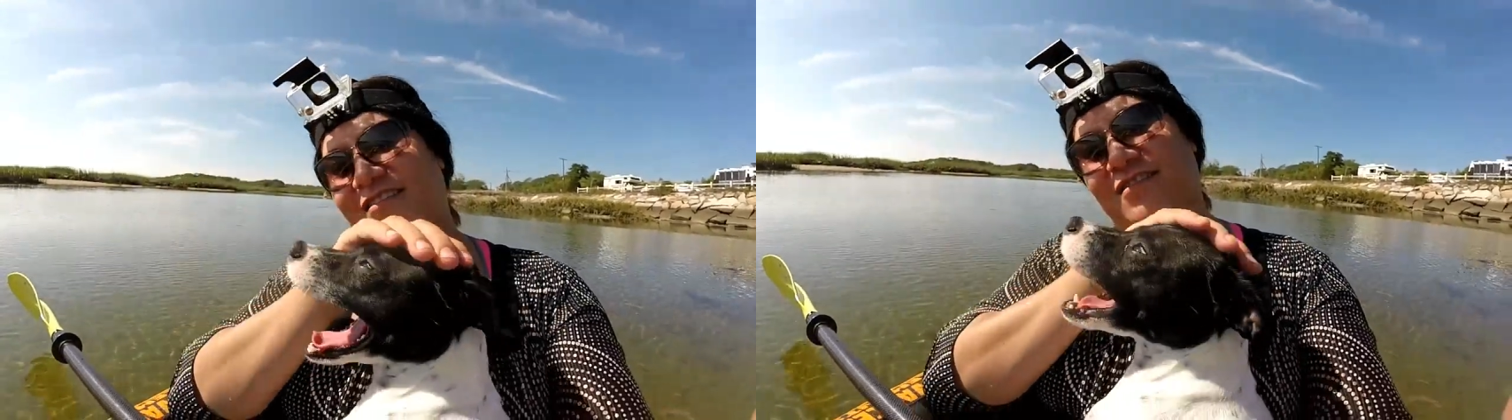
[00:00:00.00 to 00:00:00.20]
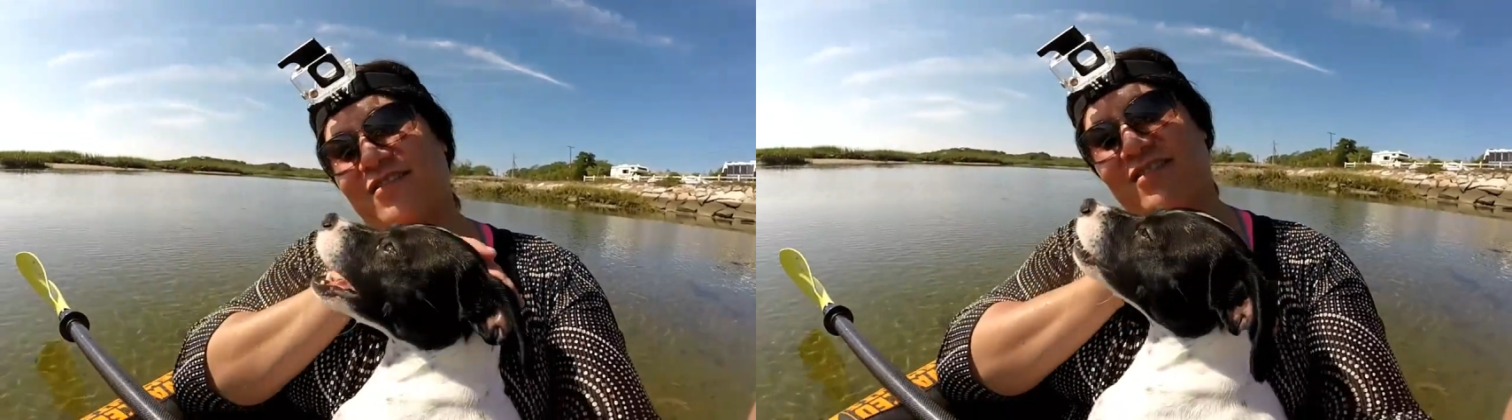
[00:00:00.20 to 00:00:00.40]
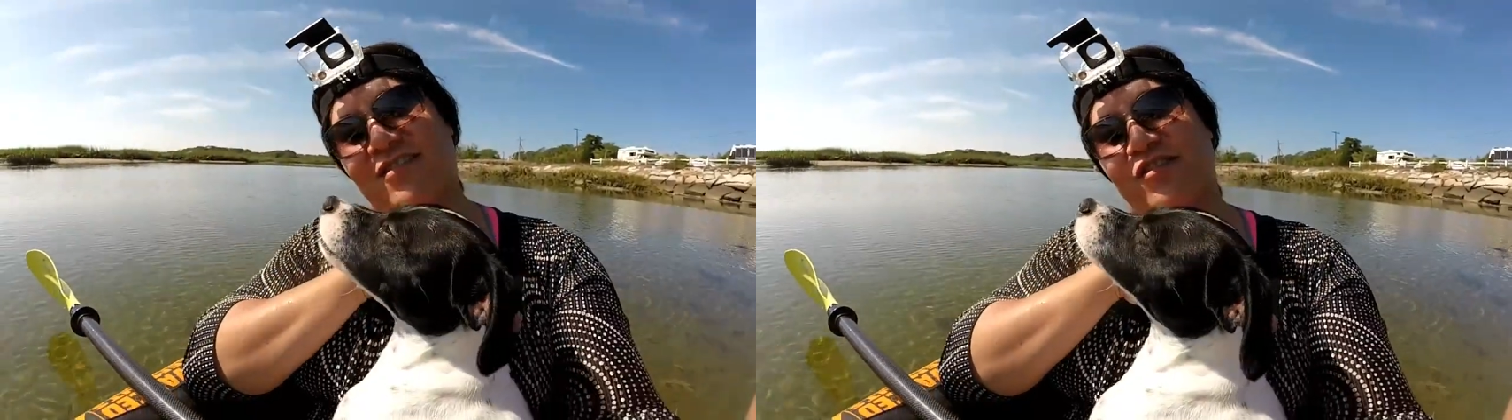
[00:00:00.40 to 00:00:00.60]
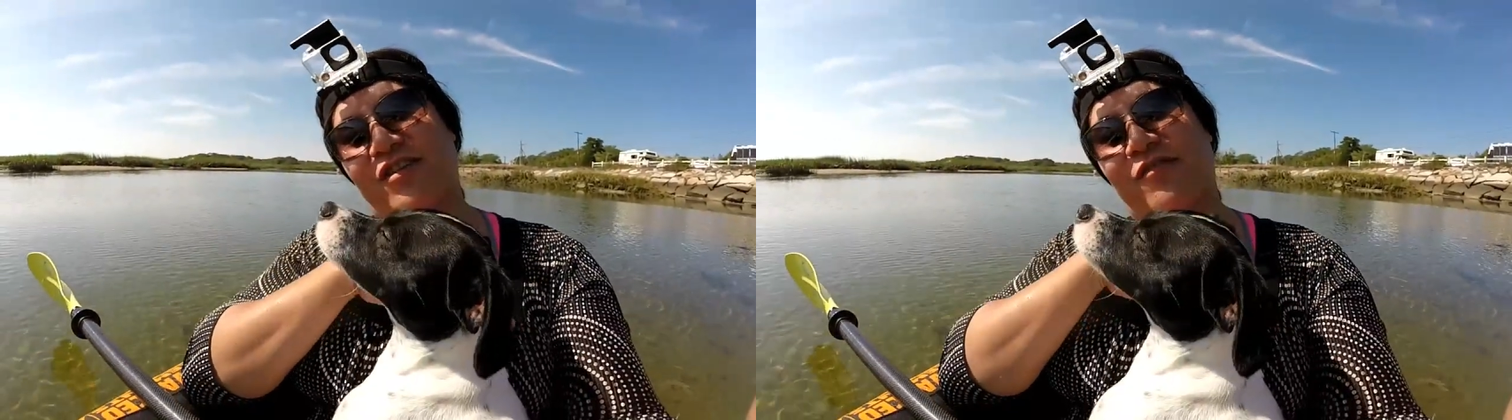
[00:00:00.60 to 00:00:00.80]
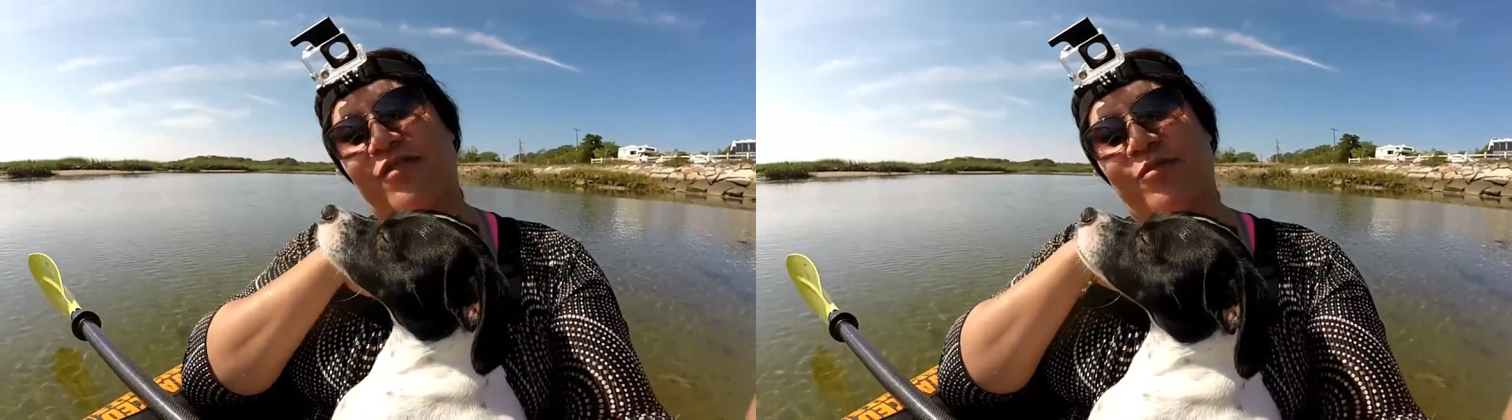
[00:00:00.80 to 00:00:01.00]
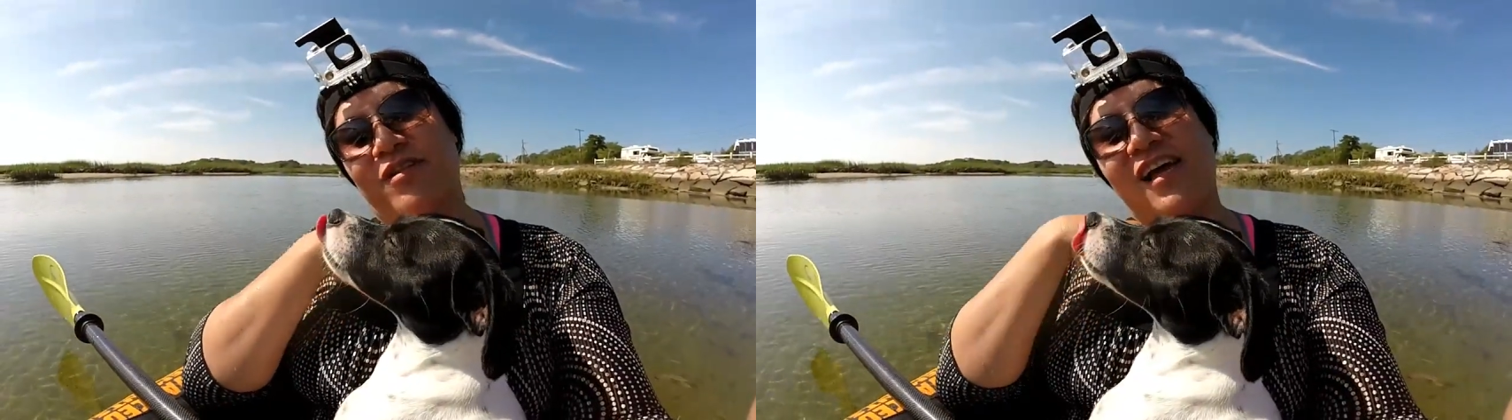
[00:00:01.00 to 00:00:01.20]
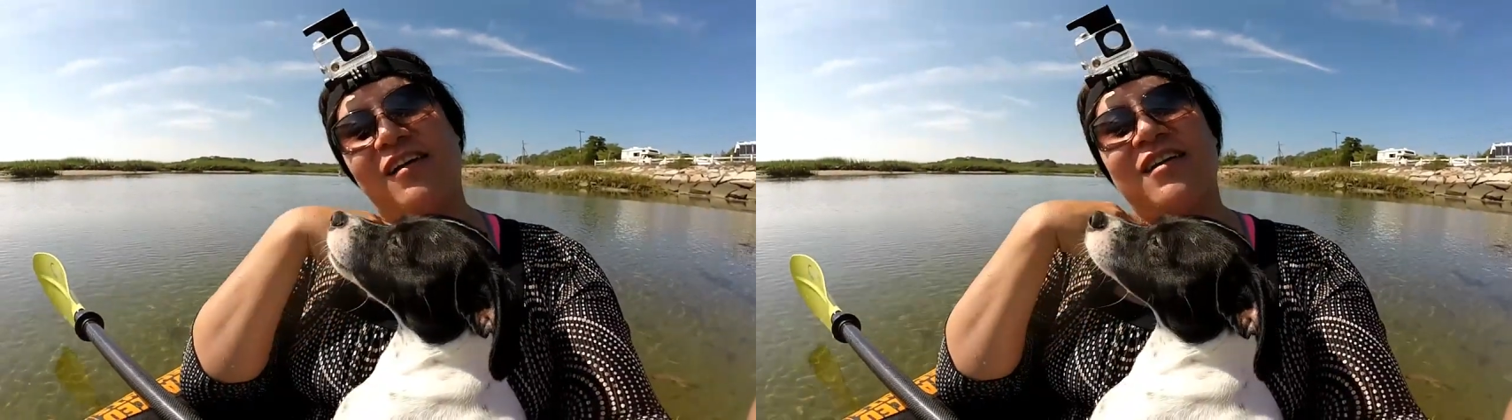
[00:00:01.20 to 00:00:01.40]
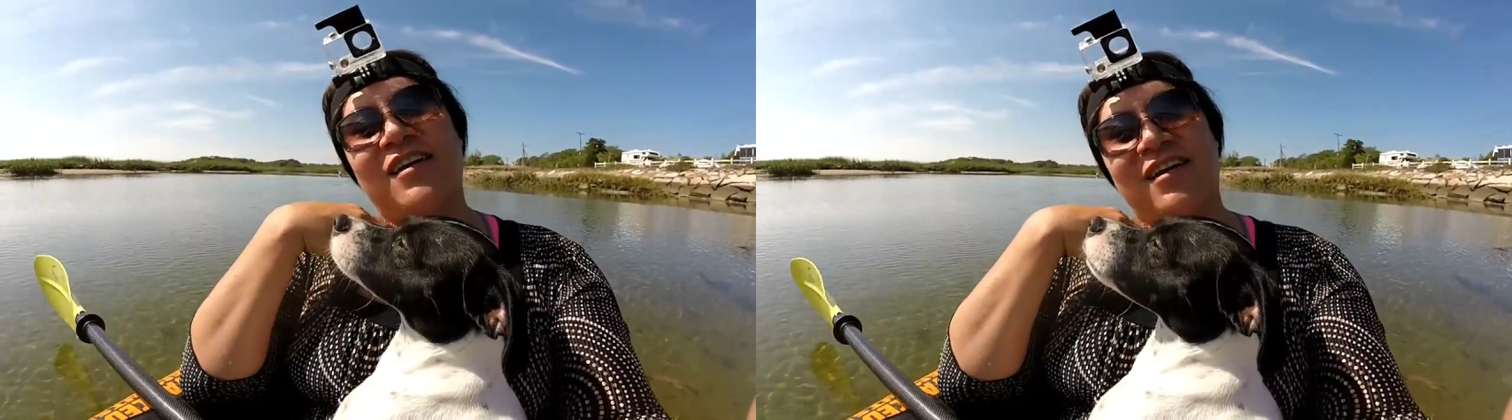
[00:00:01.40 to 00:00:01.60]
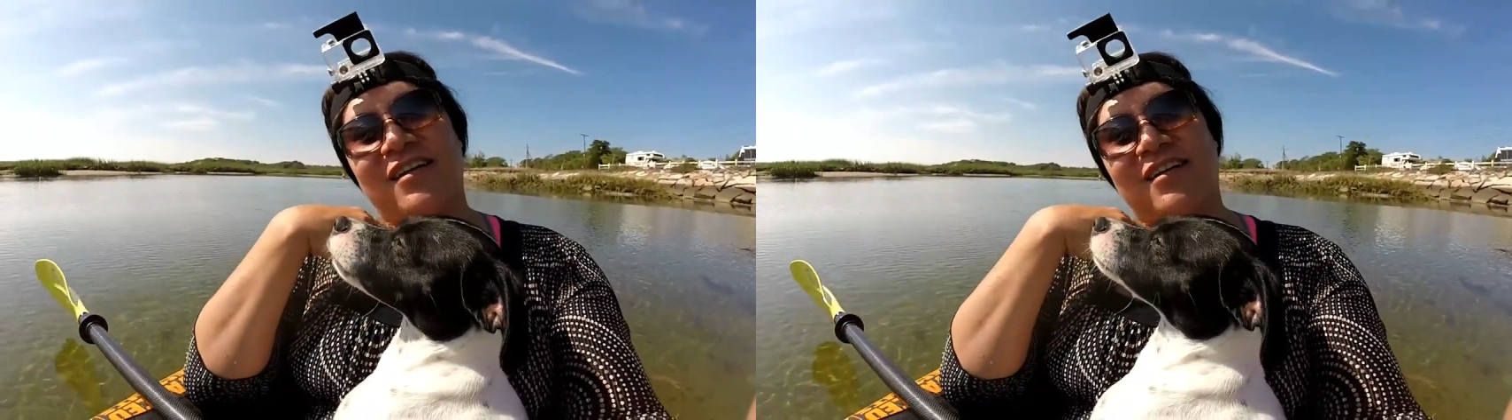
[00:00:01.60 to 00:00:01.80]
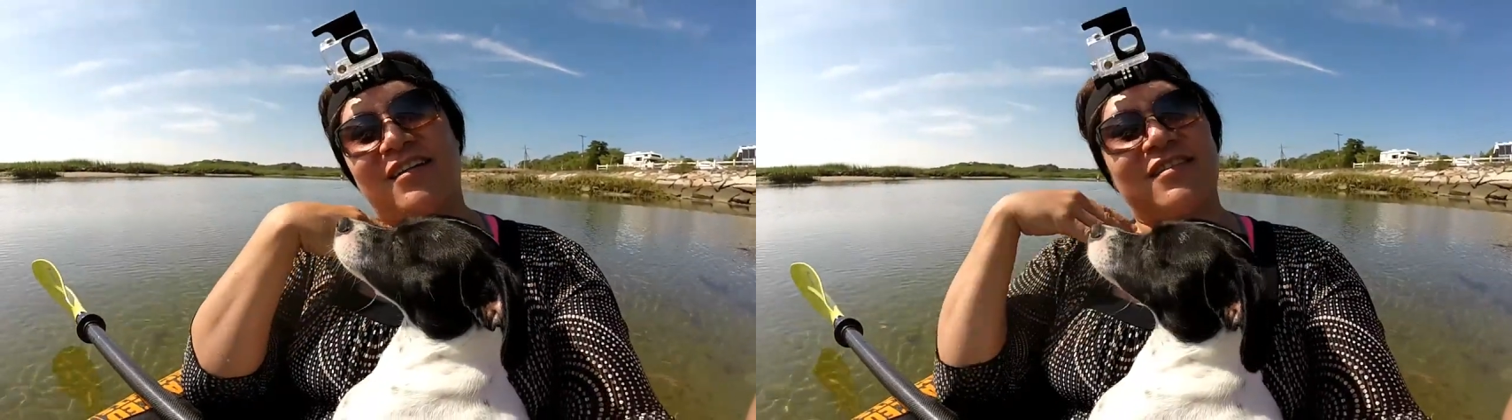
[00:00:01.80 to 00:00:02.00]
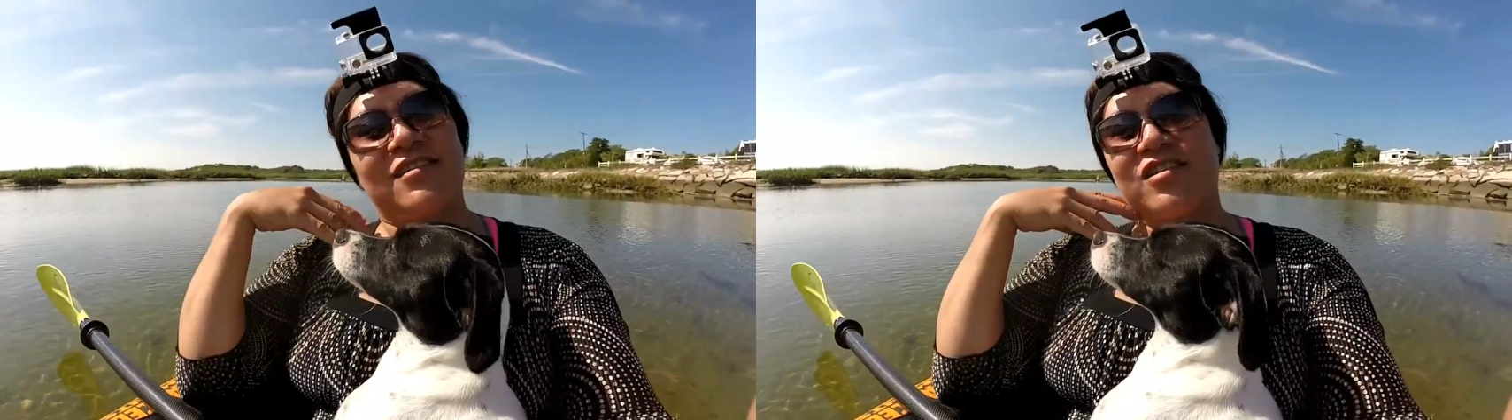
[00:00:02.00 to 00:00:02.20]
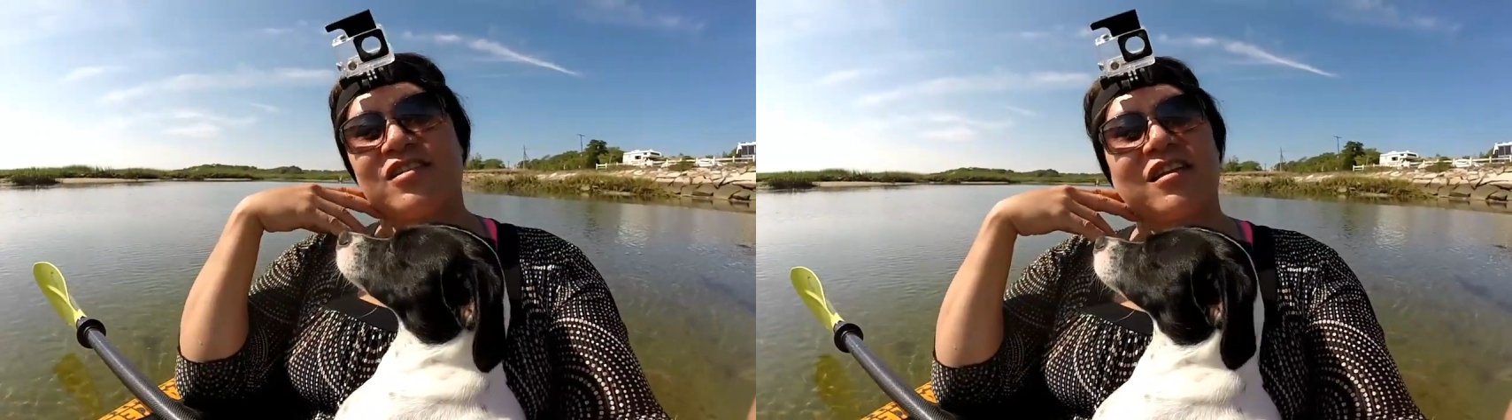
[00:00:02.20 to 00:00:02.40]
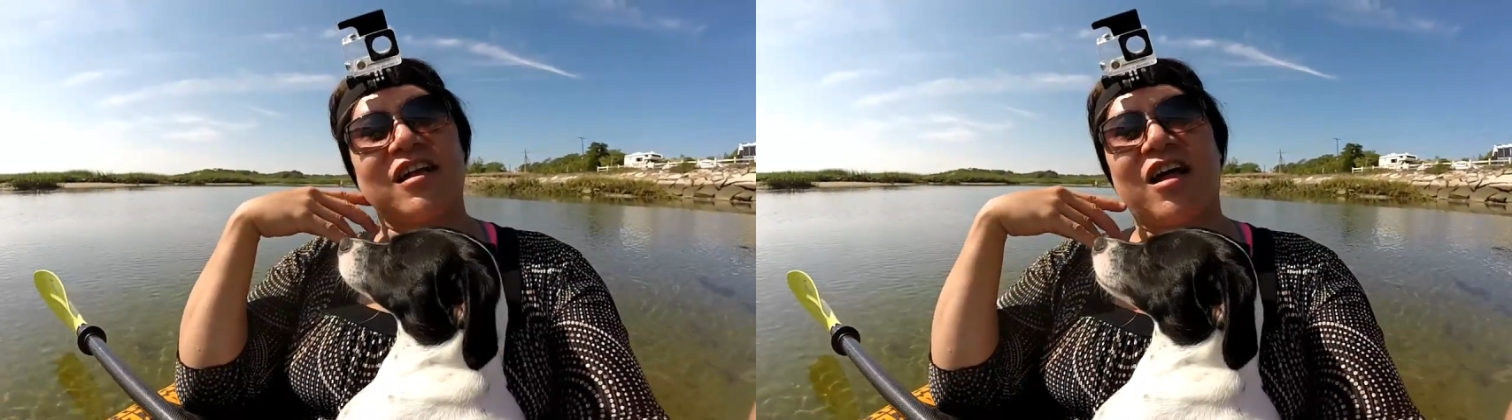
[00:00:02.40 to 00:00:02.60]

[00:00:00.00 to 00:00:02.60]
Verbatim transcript: oh, are you comfortable now? It's just